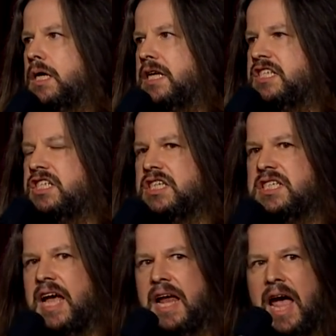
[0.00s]
it's
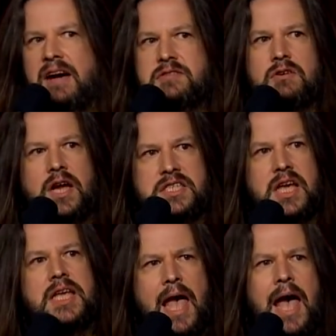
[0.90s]
just that after I
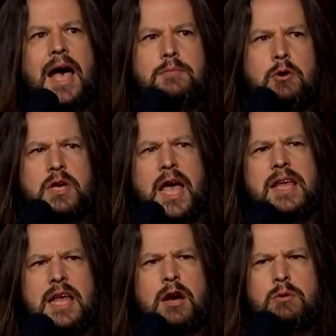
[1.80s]
say, yeah, I'm
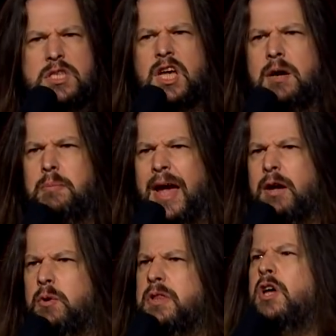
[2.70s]
okay, they always come
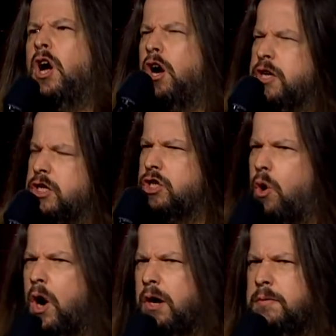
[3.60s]
back with, are you
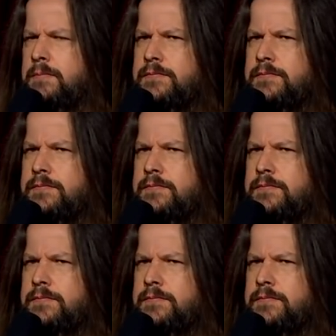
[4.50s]
sure?